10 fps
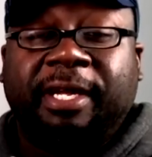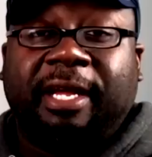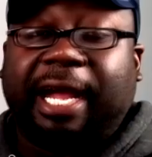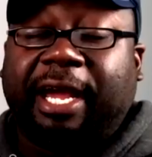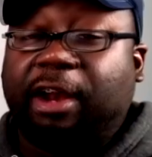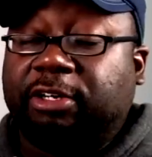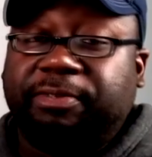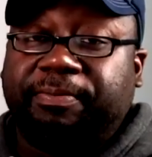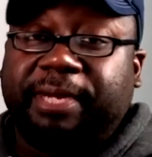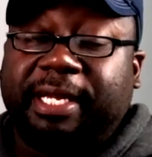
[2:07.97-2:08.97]
I can also
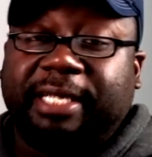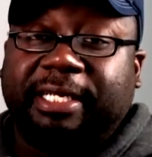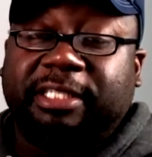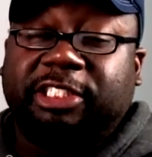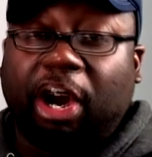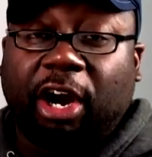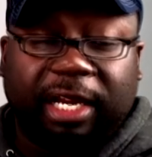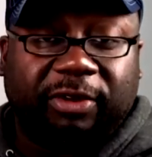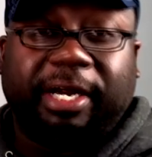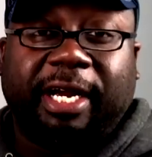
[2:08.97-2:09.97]
be in Charlotte,
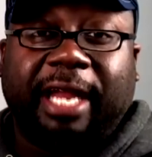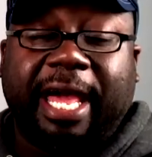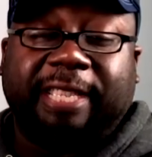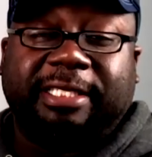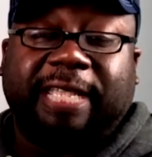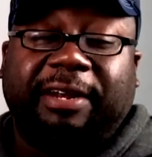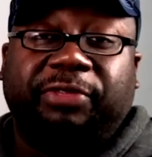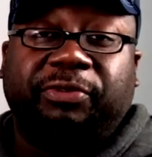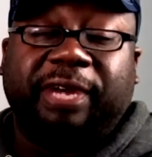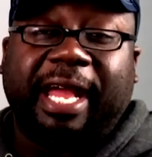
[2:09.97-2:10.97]
North Carolina, inside of
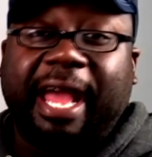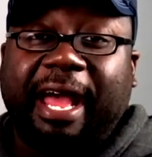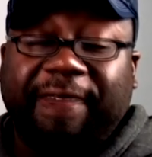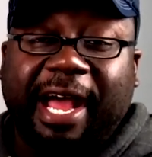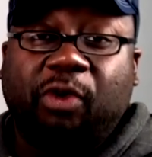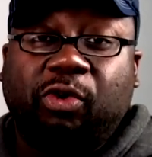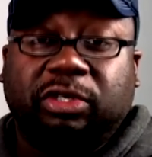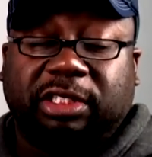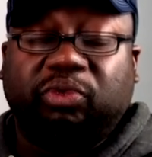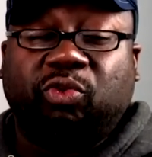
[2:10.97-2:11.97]
3.5 hours
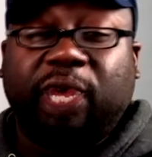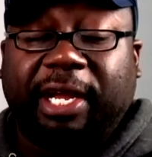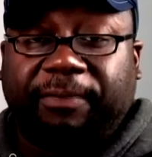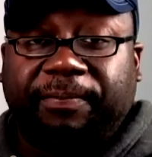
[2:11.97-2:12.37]
as well.